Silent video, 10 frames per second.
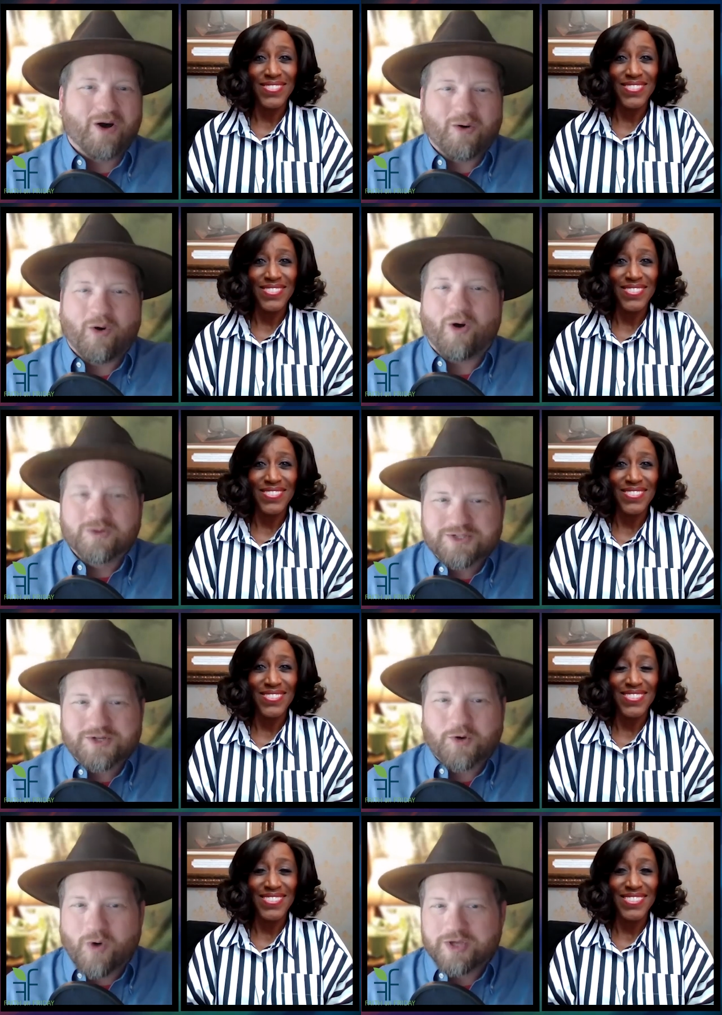
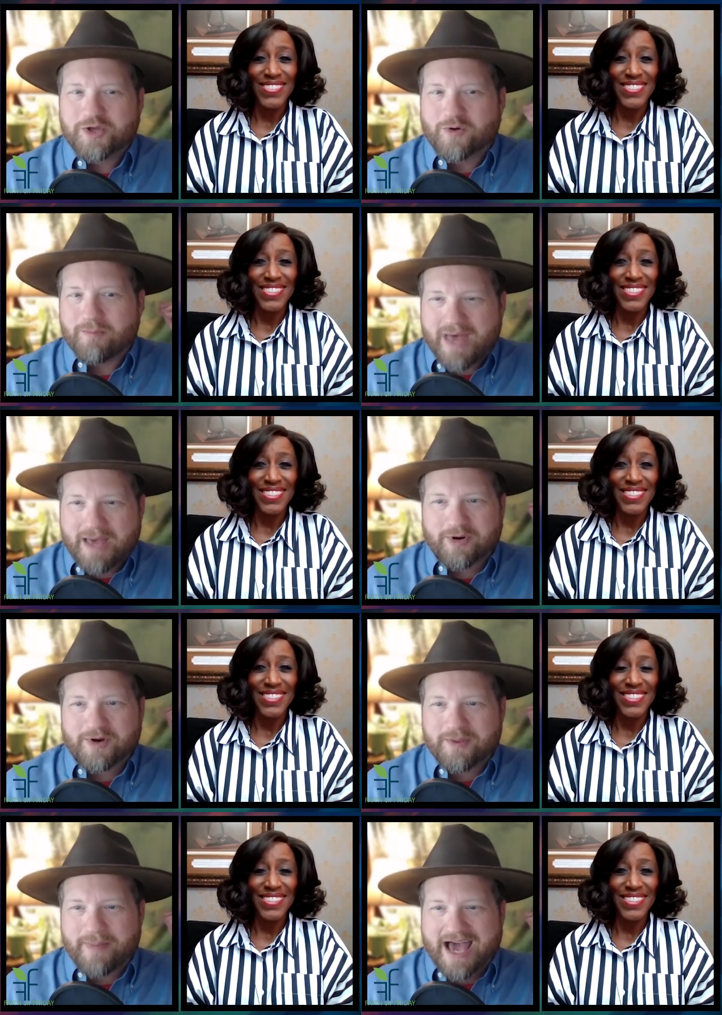Speaker 1: also want you to remember
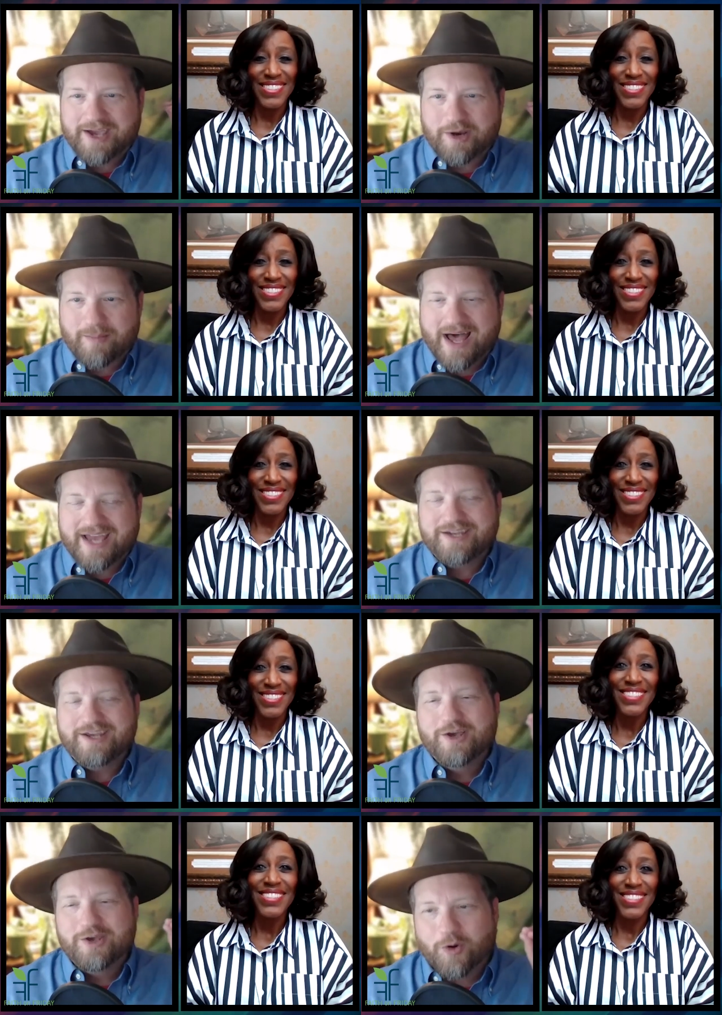in the back of your mind
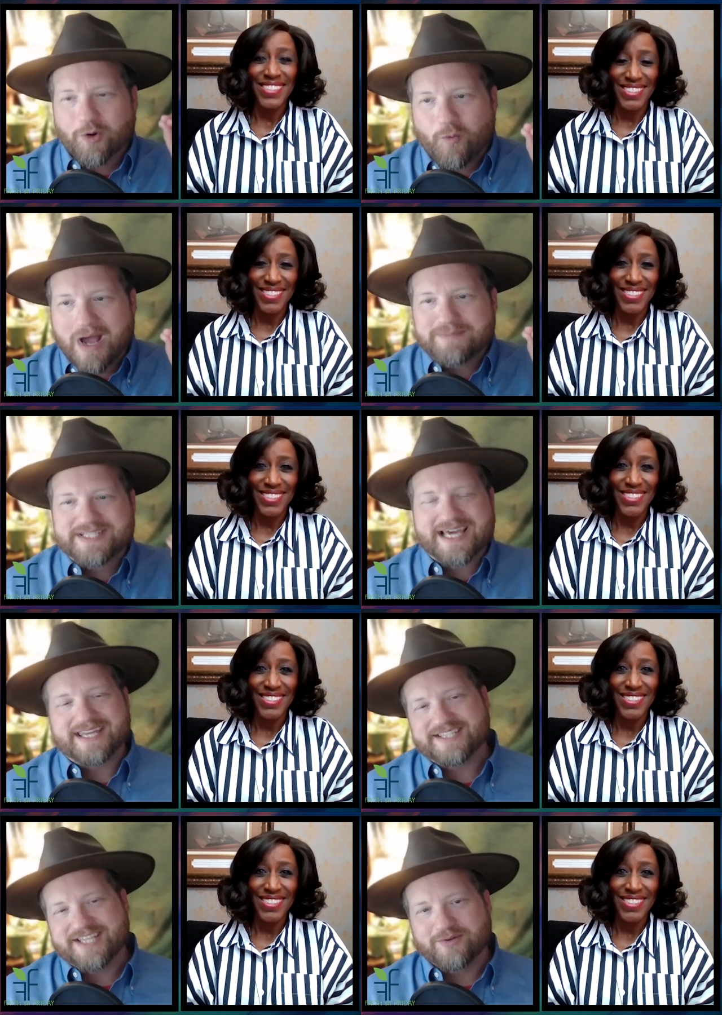your website
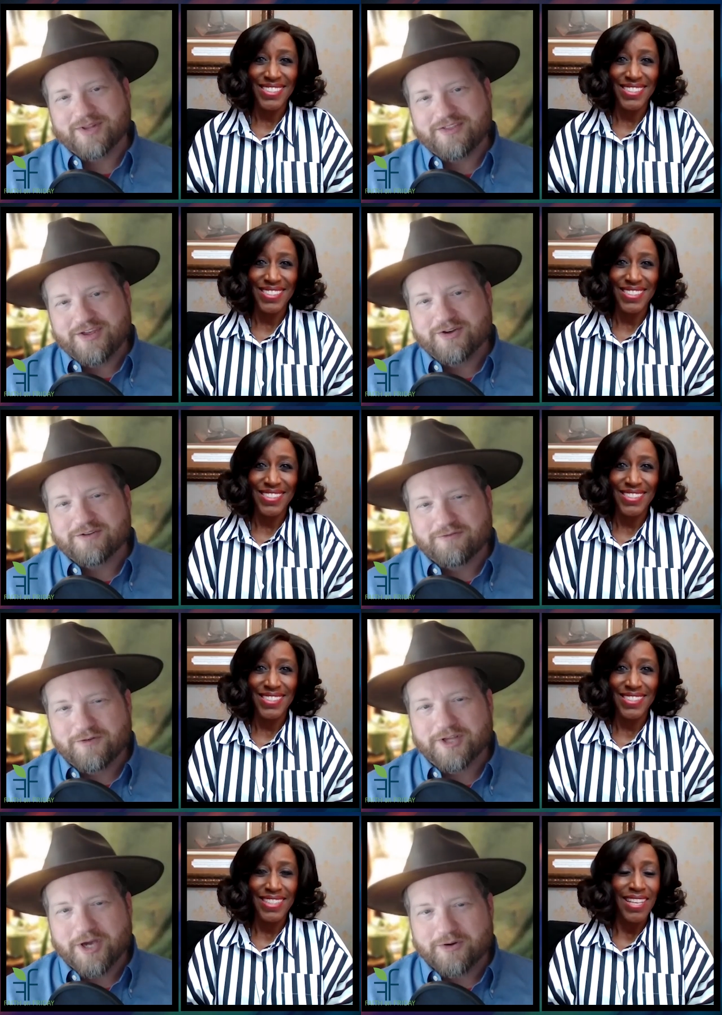is the only thing you can
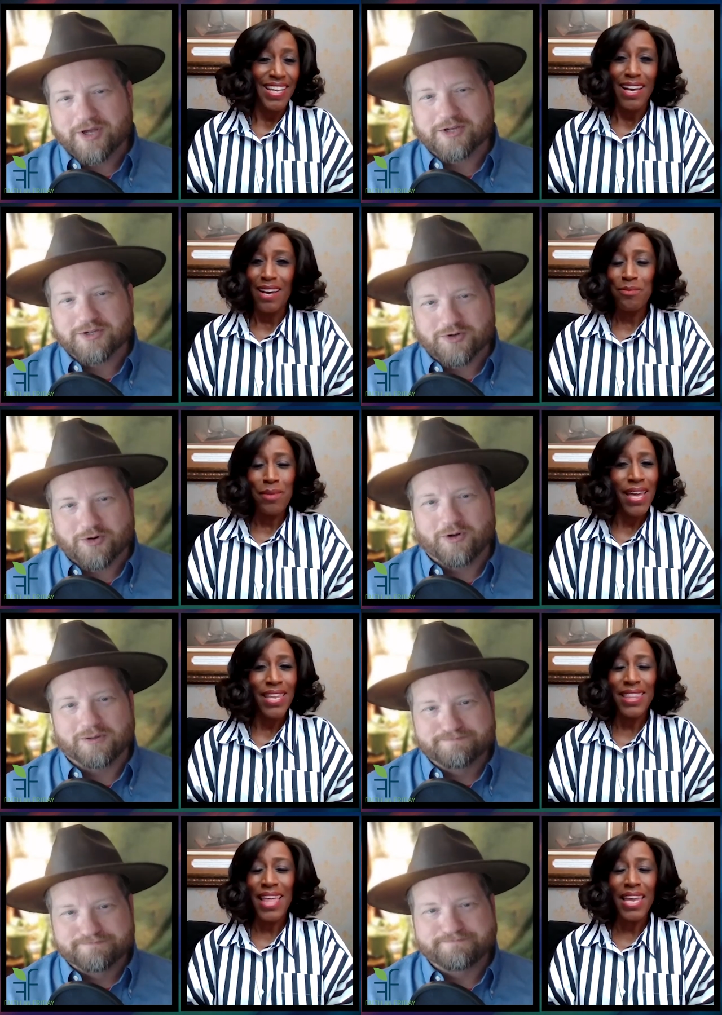fully own and control.
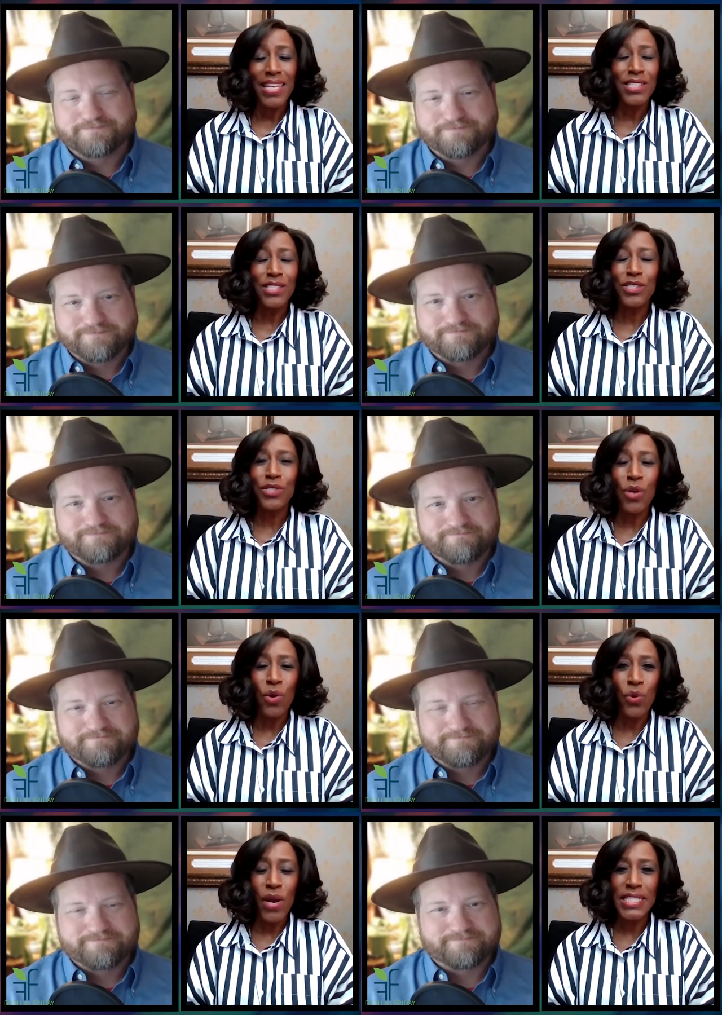
Speaker 2: That is
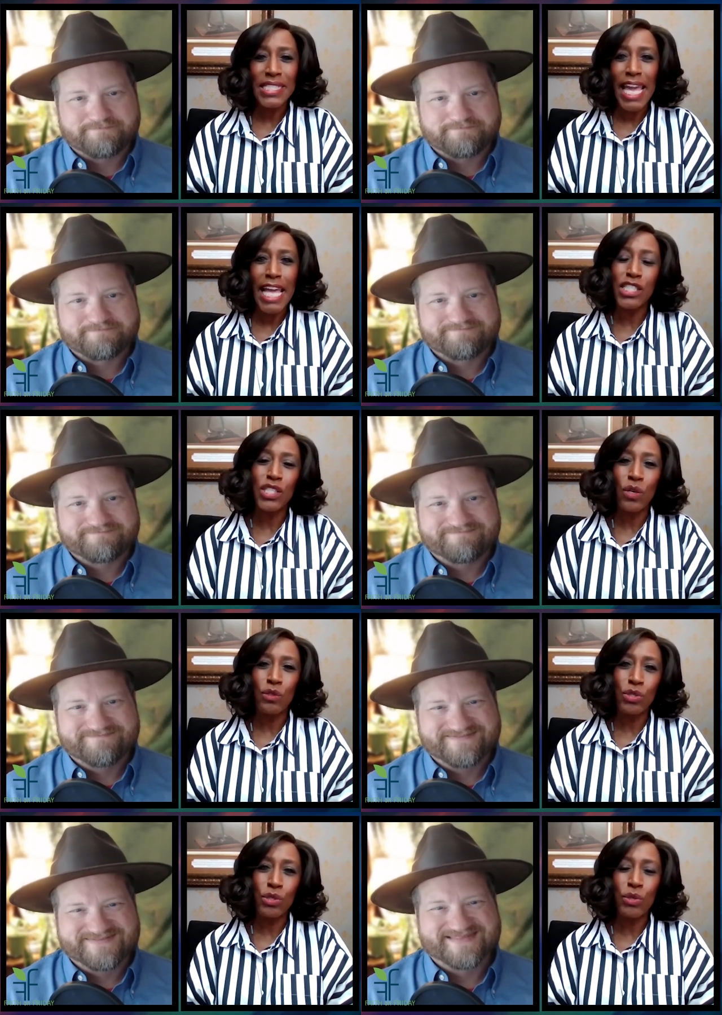so crazy and
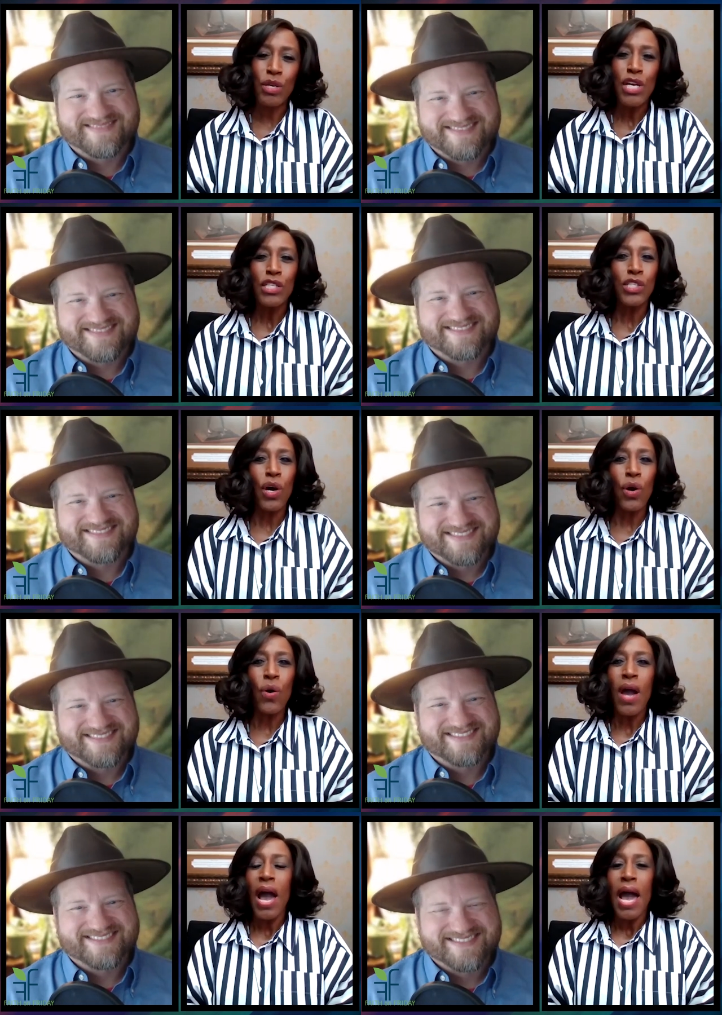so true.
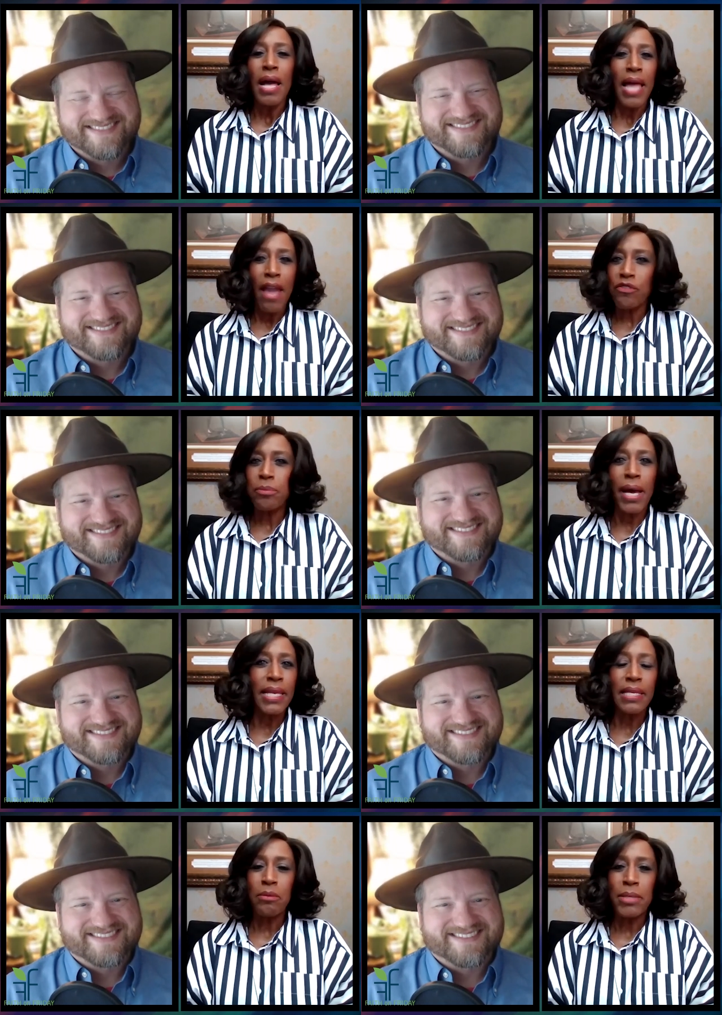So
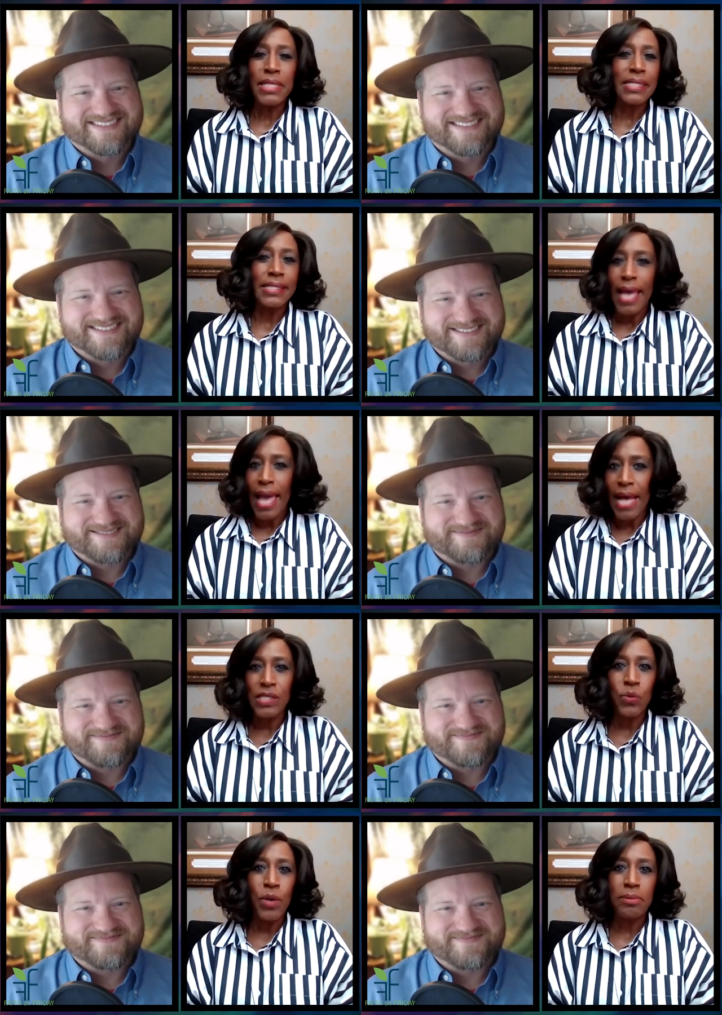everybody in the business
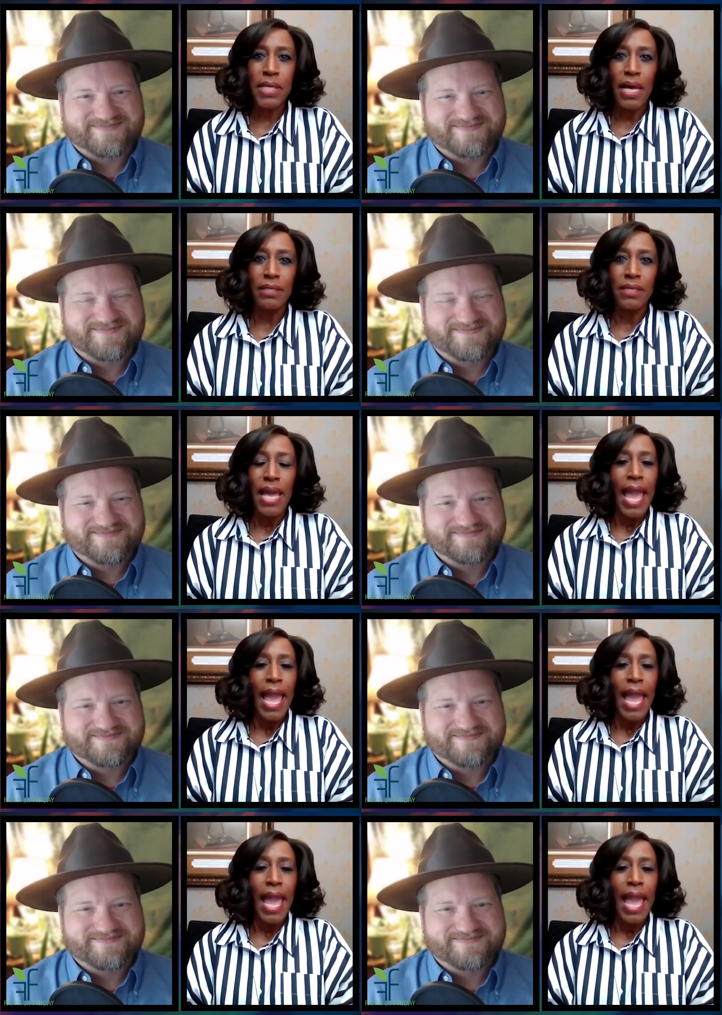has a website.